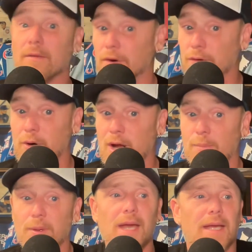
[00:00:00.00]
first
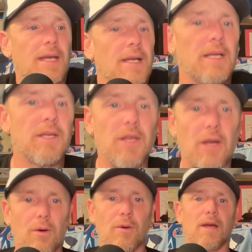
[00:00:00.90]
round pick,
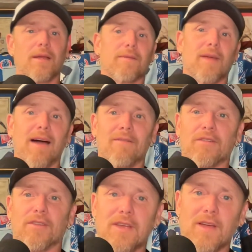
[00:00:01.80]

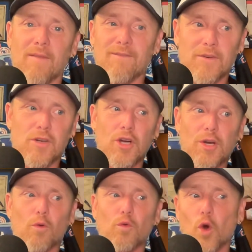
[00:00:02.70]
obviously a
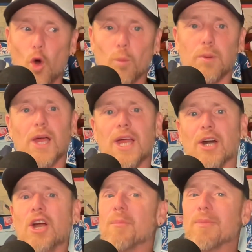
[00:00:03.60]
good role
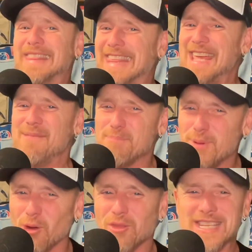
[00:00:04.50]
player, but they
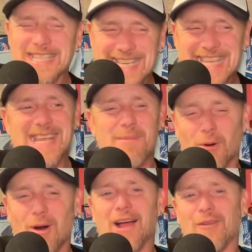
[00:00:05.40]
built the team
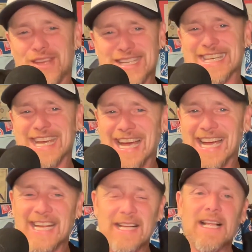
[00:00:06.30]
around this
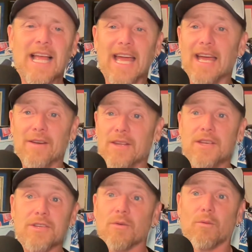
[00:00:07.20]
guy and
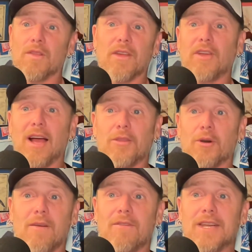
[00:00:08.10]
he's the one that's out
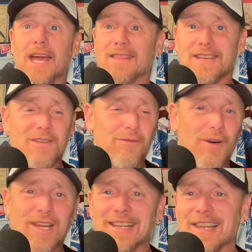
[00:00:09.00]
there every day. This is
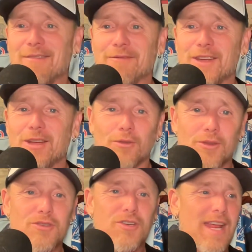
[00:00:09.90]
freaking left field.
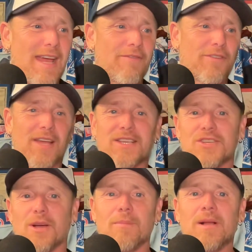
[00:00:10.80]
You should have like
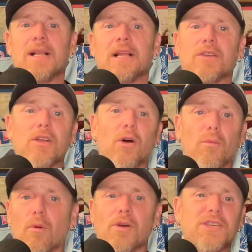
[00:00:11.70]
some,
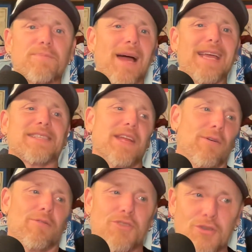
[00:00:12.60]
Moises
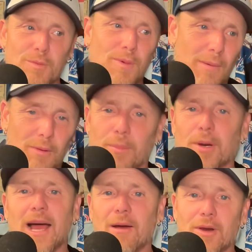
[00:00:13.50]
Ballesteros you should be able to
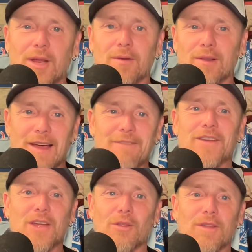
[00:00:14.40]
put out in left
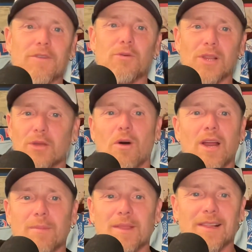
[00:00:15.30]
field if you really
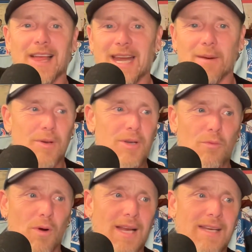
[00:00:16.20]
want him in the lineup and
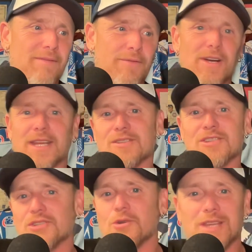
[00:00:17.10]
you want freaking
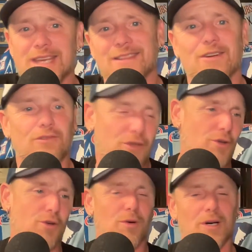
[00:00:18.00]
Suzuki in there
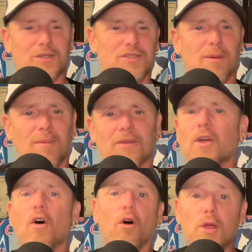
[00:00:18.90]
too or something else,
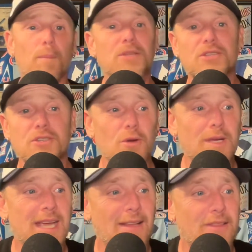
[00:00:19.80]
or you put
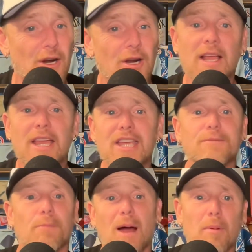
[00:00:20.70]
Suzuki out there.
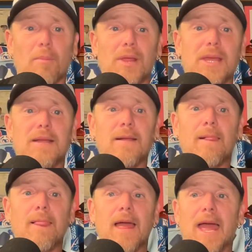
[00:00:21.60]
He's probably
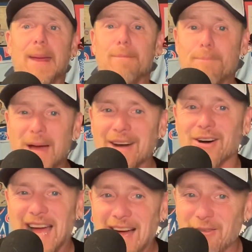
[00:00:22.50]
a
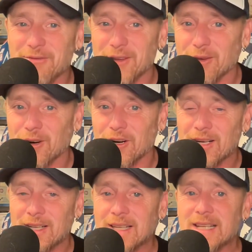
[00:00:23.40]
better
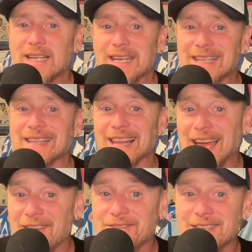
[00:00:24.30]
outfielder in
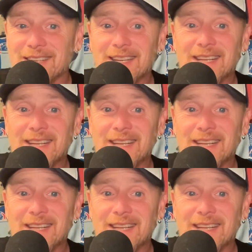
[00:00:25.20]
left